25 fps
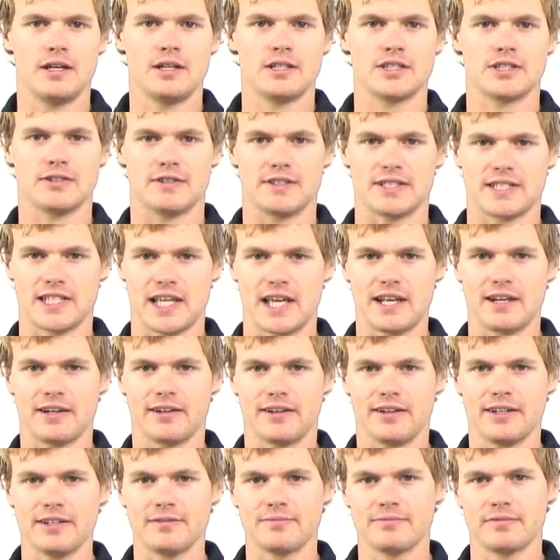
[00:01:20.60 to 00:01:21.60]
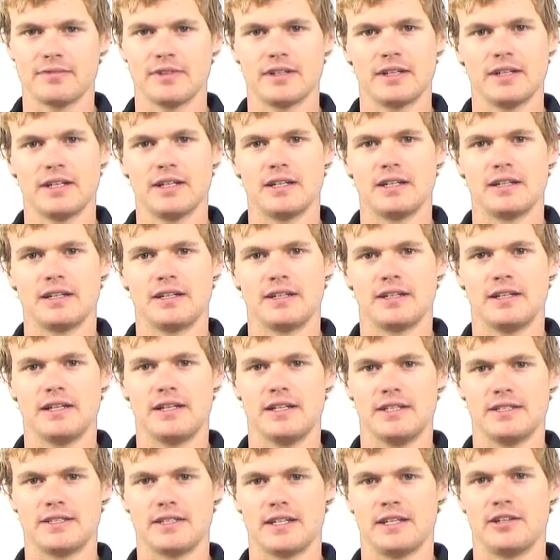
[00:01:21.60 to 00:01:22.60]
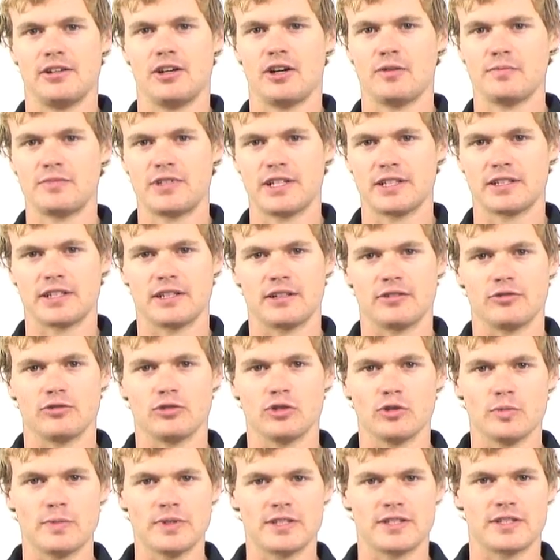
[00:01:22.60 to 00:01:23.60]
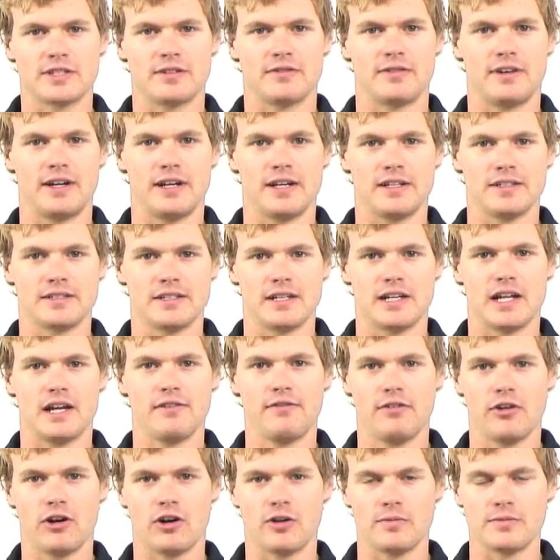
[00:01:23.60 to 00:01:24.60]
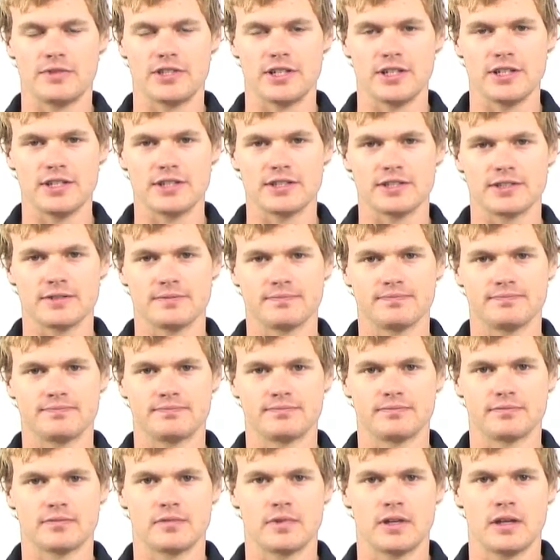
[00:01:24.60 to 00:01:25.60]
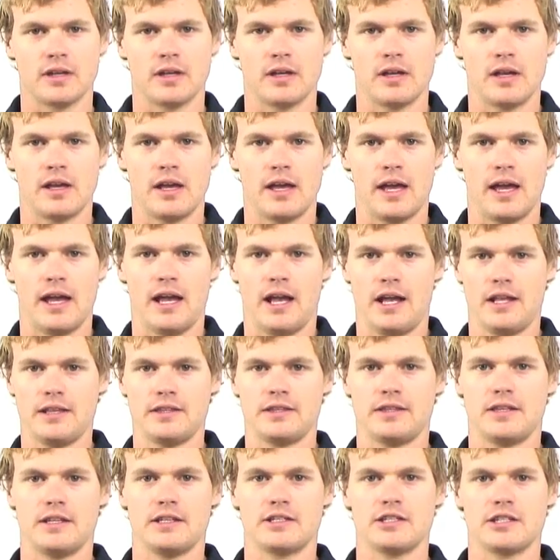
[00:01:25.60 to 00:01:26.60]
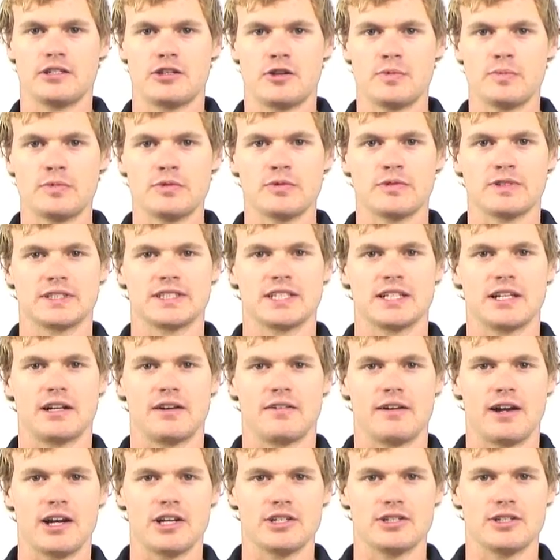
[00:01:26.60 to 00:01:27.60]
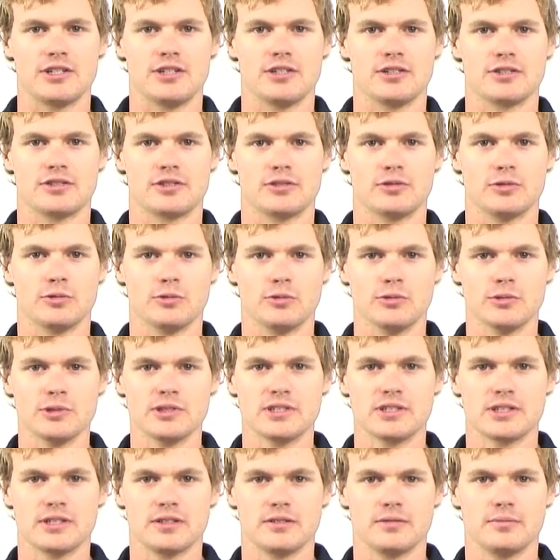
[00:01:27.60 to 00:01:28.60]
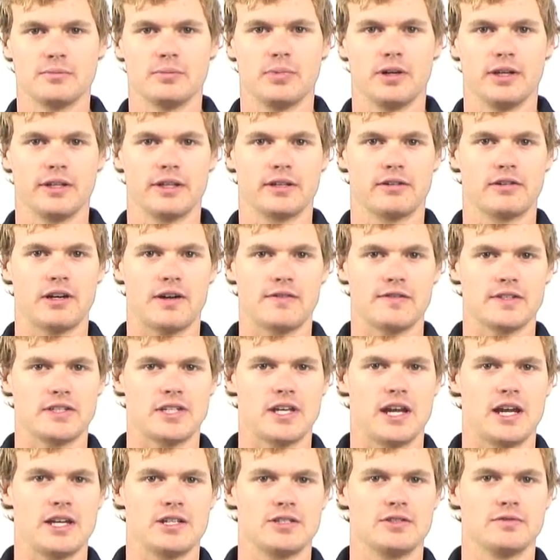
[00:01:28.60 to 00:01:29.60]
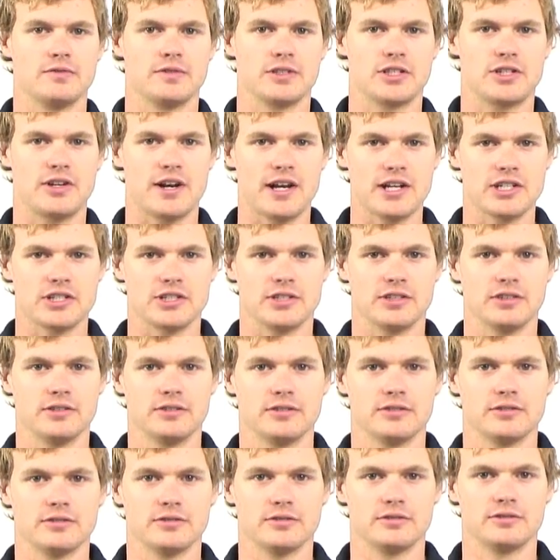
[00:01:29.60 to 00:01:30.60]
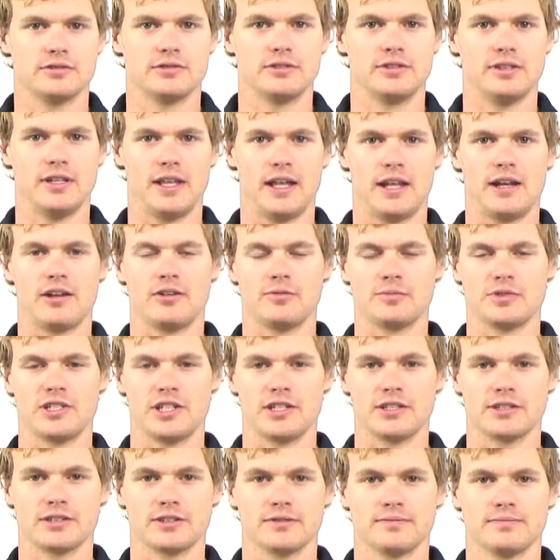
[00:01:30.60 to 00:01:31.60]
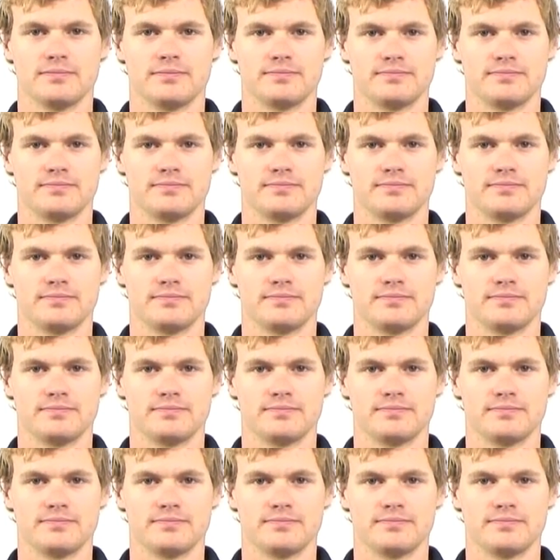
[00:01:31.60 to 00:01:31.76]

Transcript: So a satellite is an object that orbits around another object, and the centripetal acceleration is caused by the gravitational attraction to that object.